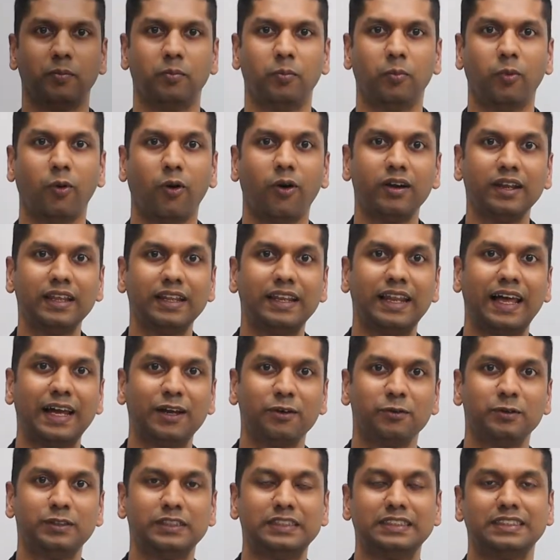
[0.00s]
Body
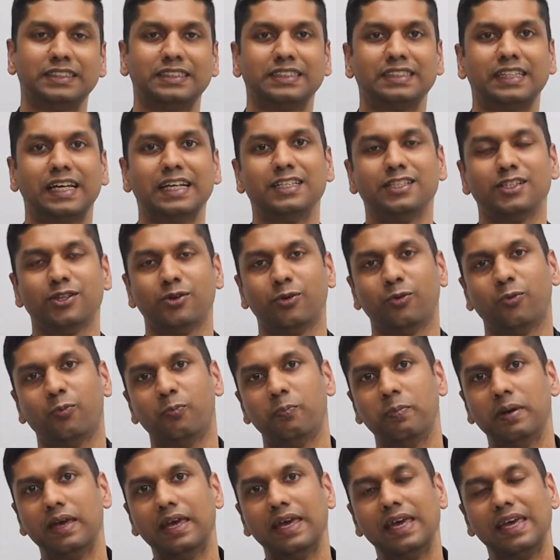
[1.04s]
language is such a
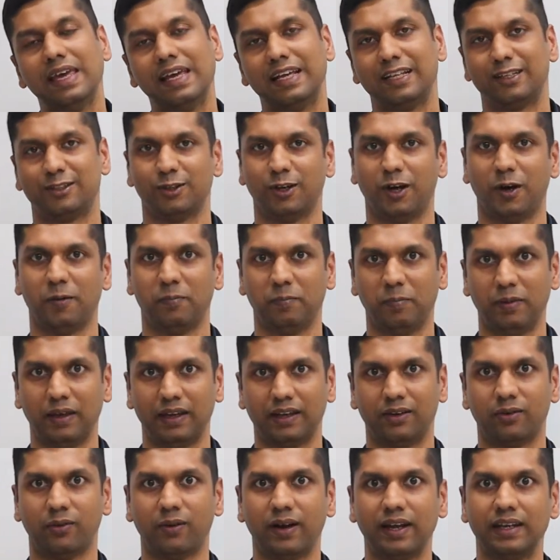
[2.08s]
big
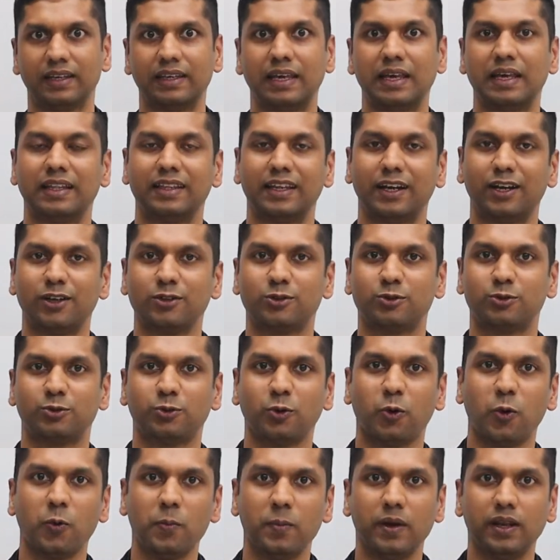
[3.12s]
topic, right? There are
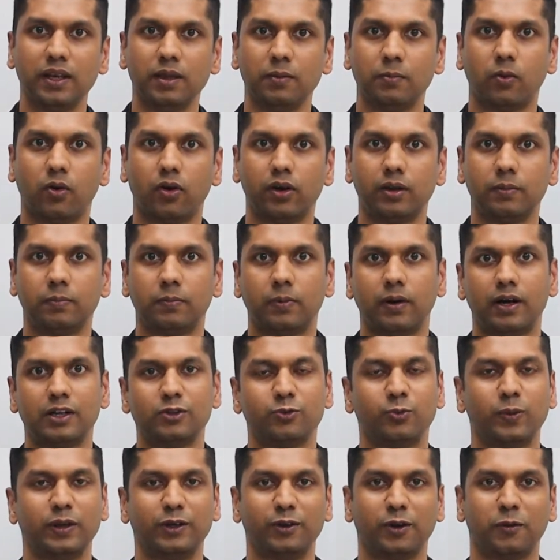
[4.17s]
so many body
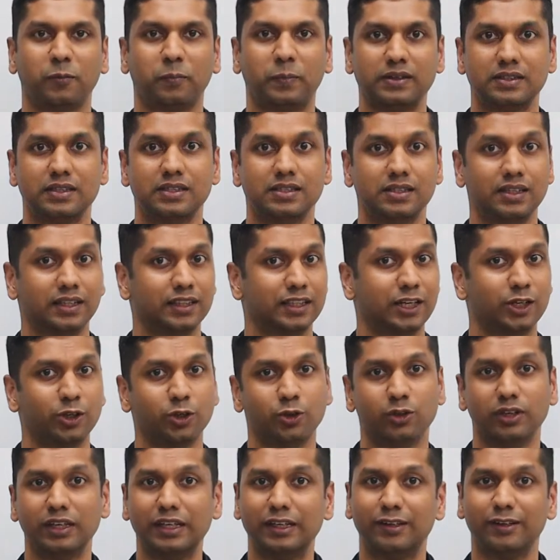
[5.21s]
parts when you're presenting that
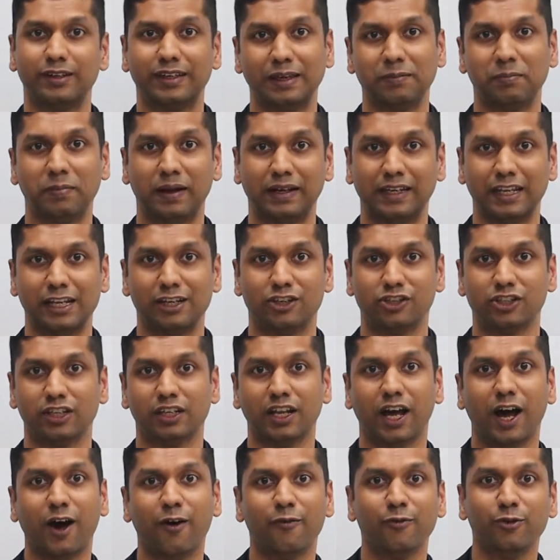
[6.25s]
you need to keep
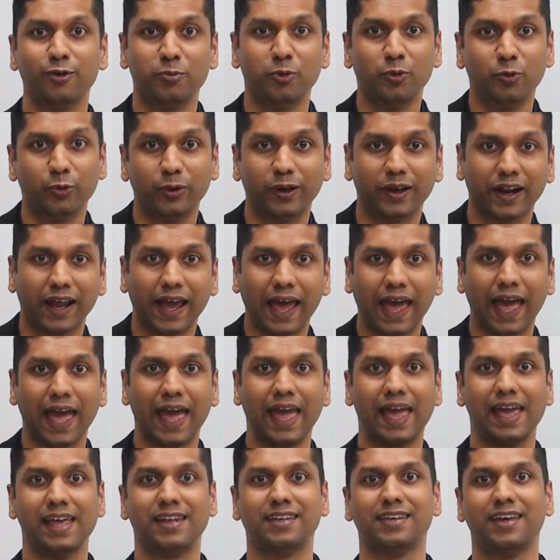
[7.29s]
attention. How you move your
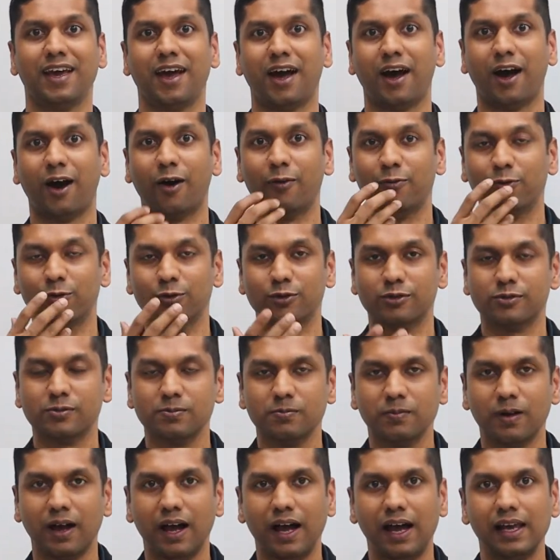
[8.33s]
hand, how you
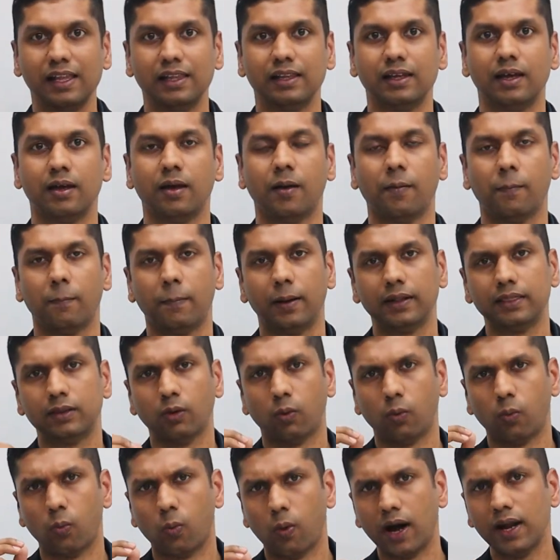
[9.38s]
smile, but
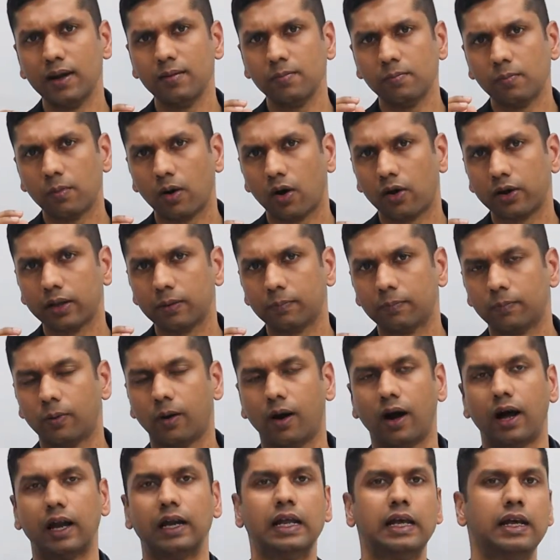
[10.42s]
the one body
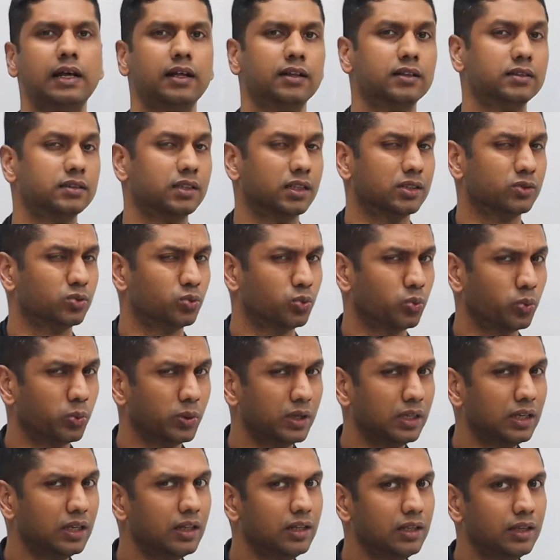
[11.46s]
part that's
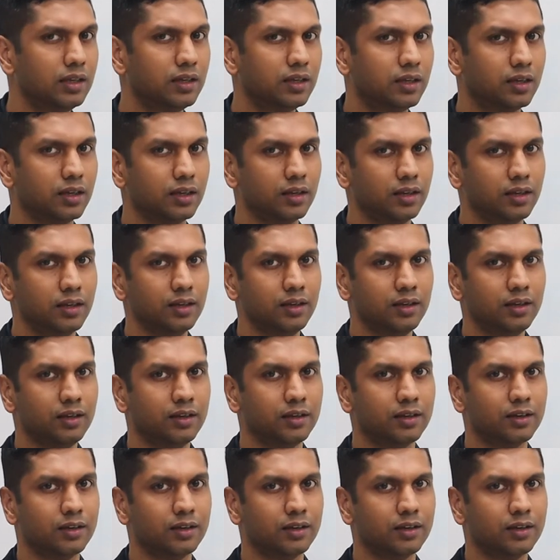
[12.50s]
really key